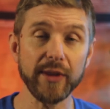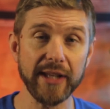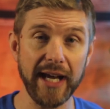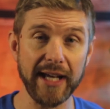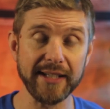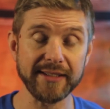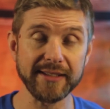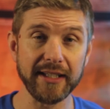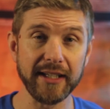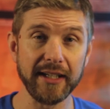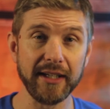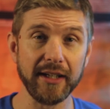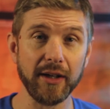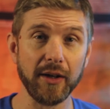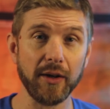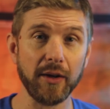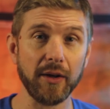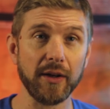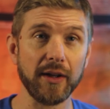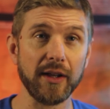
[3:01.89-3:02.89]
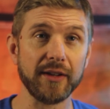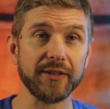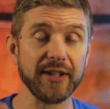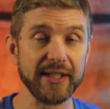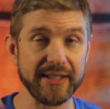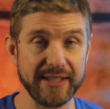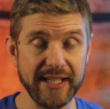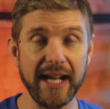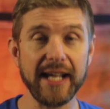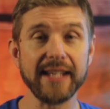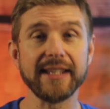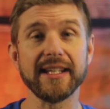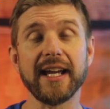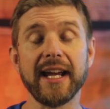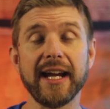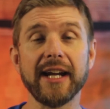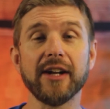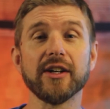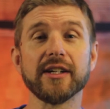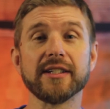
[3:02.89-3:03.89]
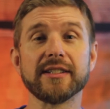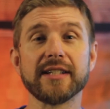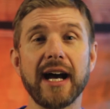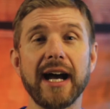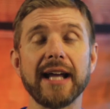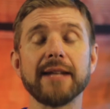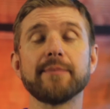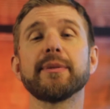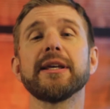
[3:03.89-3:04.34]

that the day that Herod died,